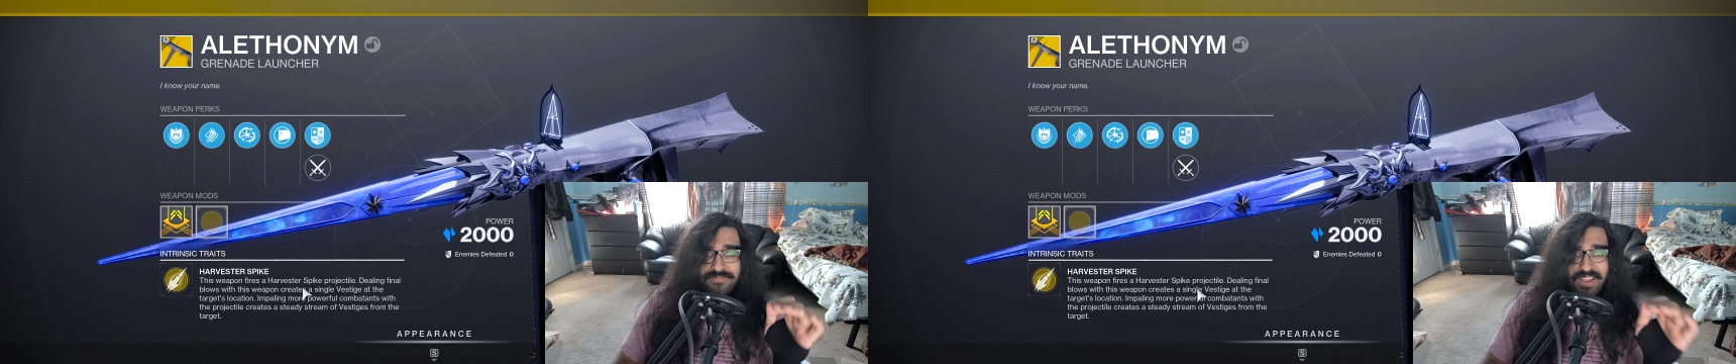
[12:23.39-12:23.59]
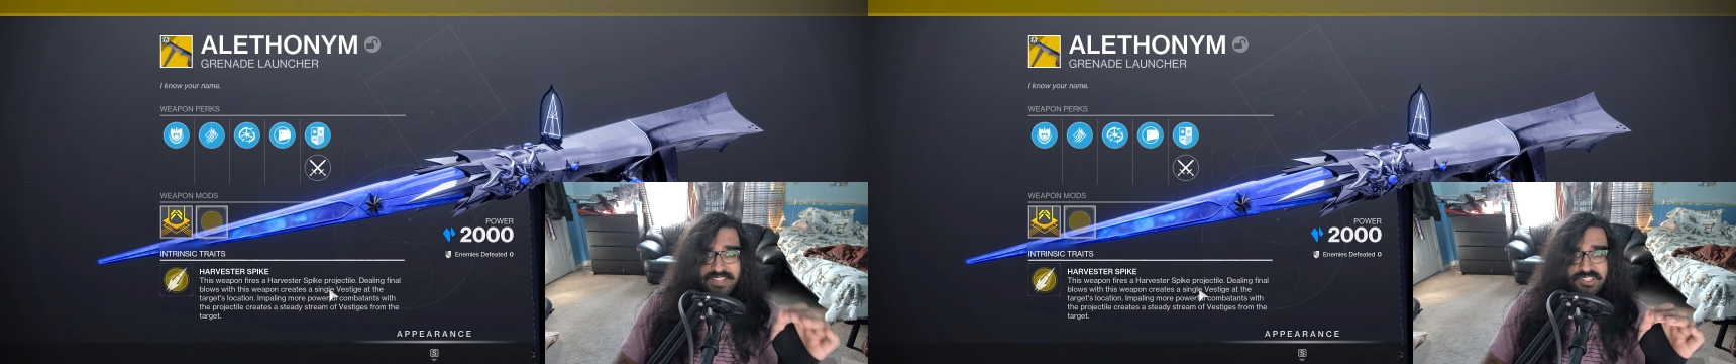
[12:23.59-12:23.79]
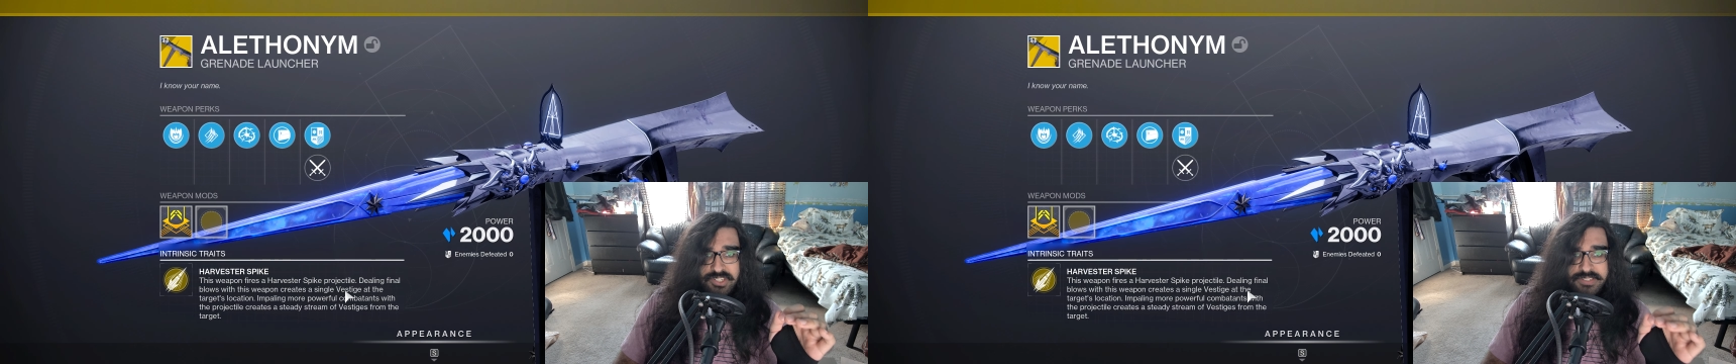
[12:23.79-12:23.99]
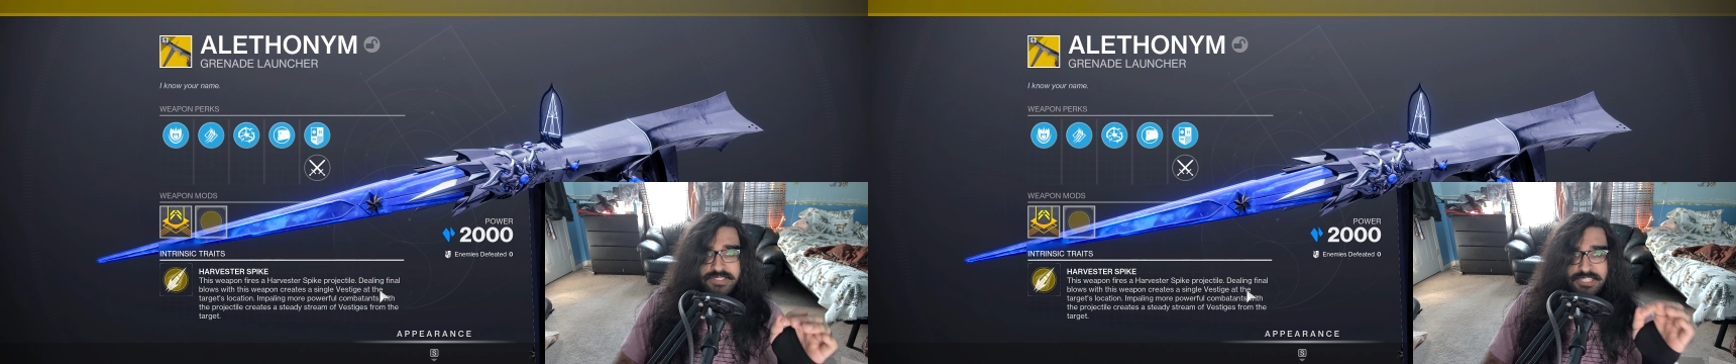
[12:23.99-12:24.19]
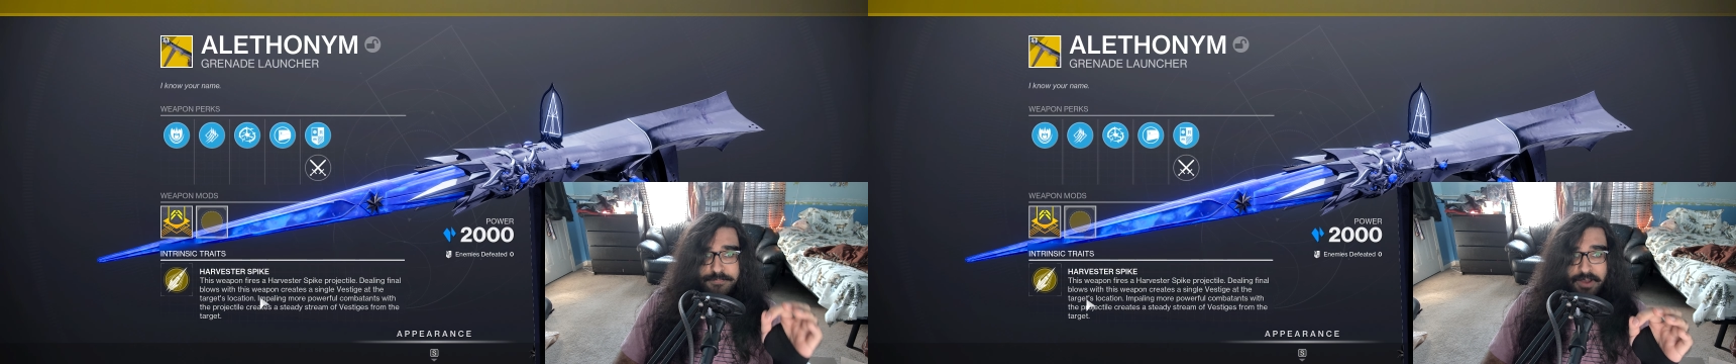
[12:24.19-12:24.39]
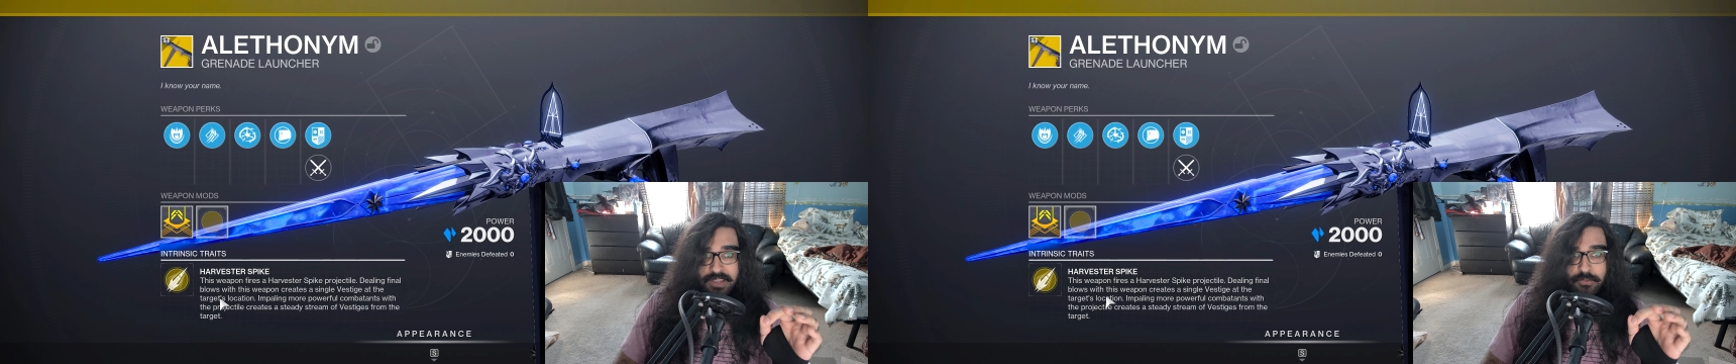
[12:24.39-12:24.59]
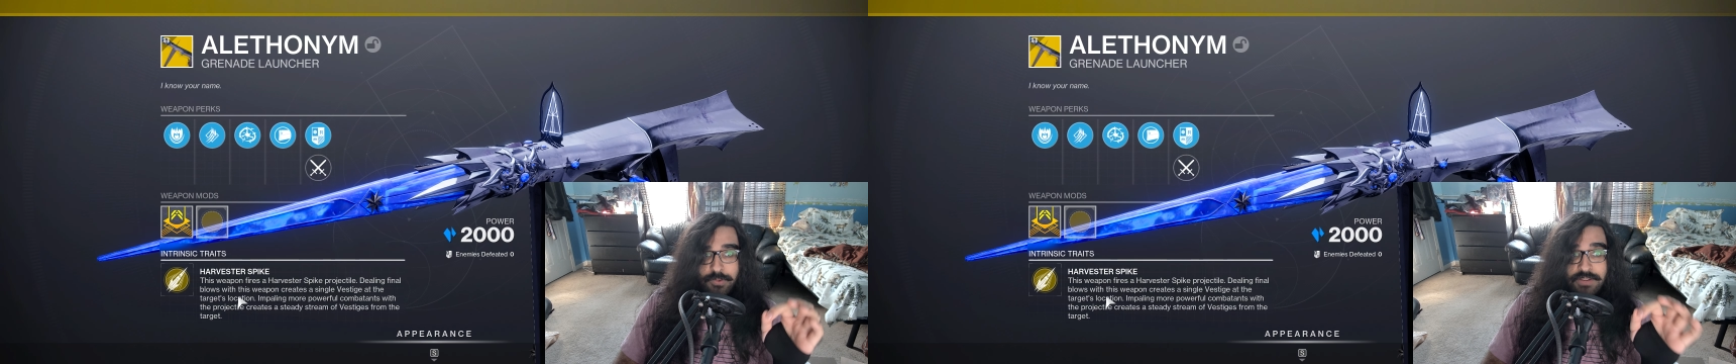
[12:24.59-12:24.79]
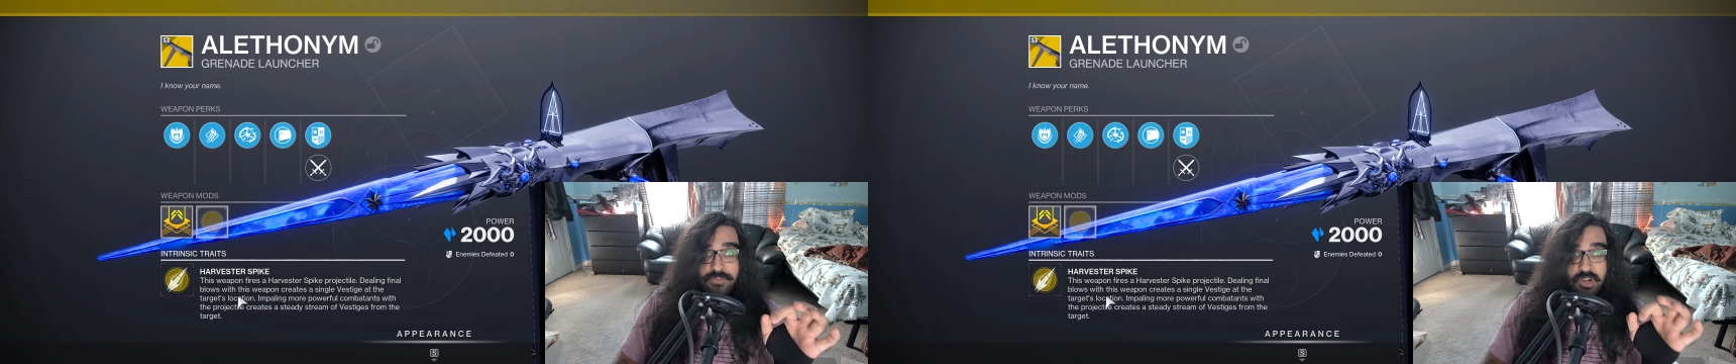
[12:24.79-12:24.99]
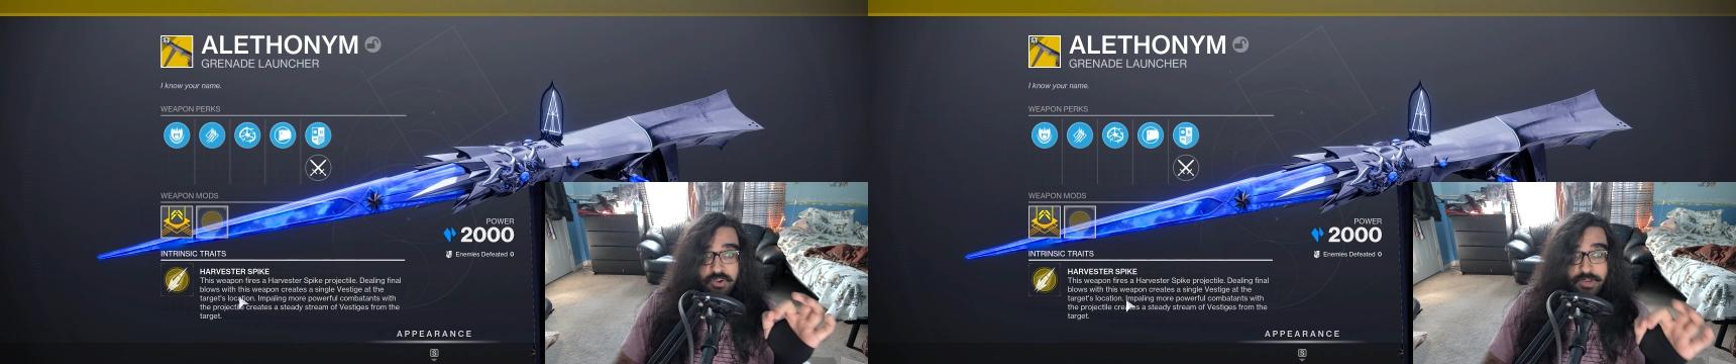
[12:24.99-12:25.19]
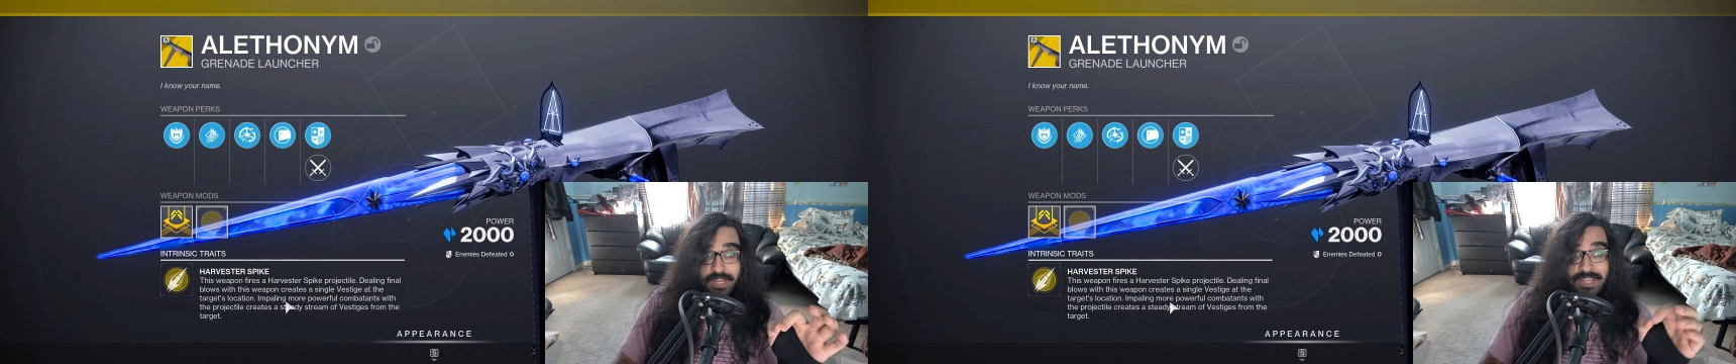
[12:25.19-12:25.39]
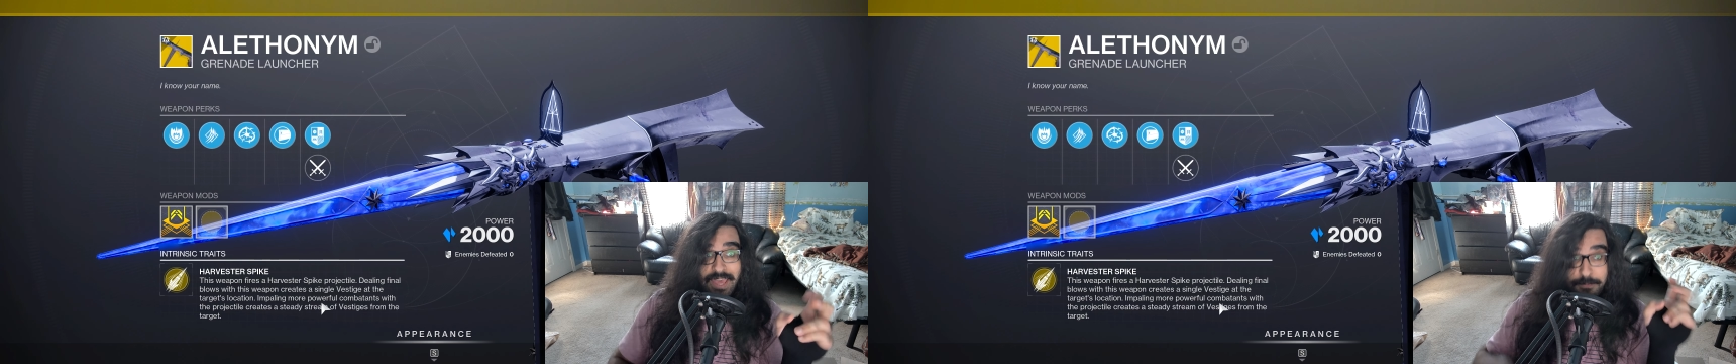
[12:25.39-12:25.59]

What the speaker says: vestiges to spawn whenever a grenade